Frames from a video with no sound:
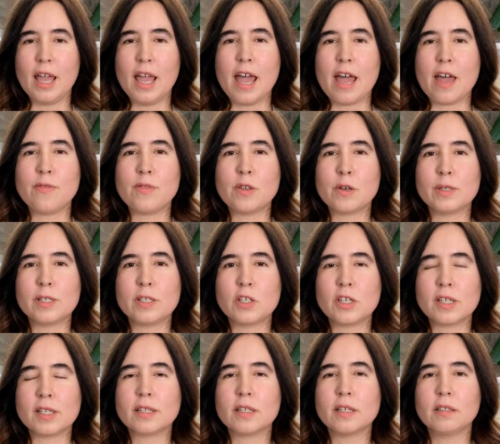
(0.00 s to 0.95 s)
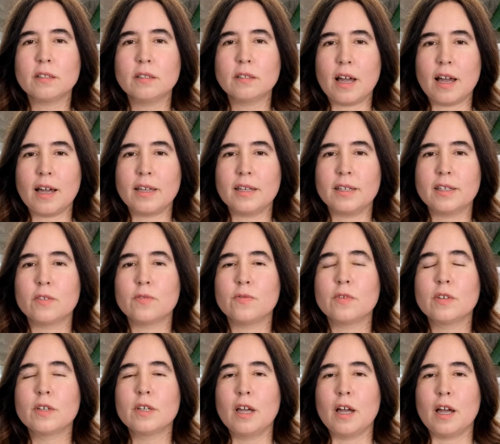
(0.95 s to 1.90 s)
And there was just a lot of
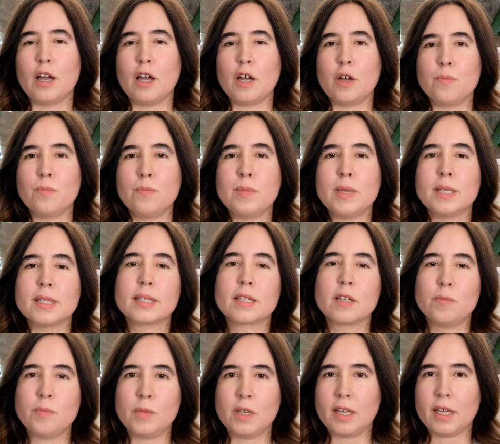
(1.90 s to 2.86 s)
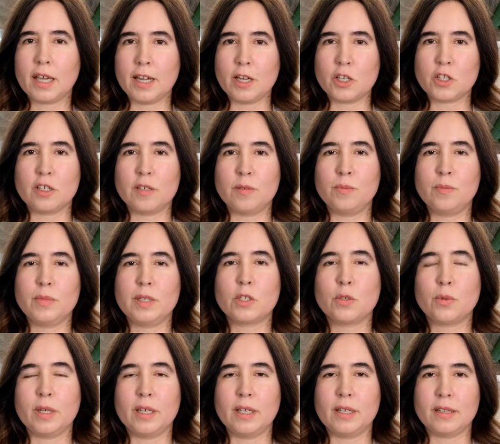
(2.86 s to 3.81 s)
miscommunication
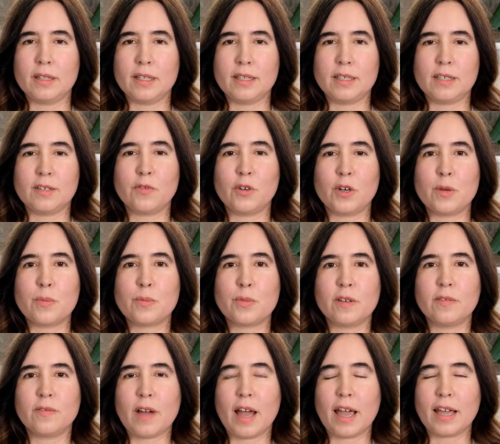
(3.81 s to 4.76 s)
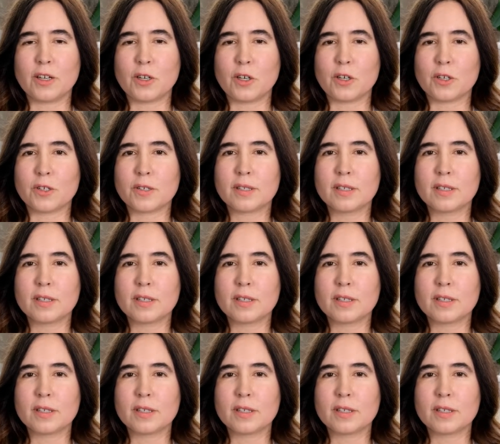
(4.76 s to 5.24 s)
between the different providers.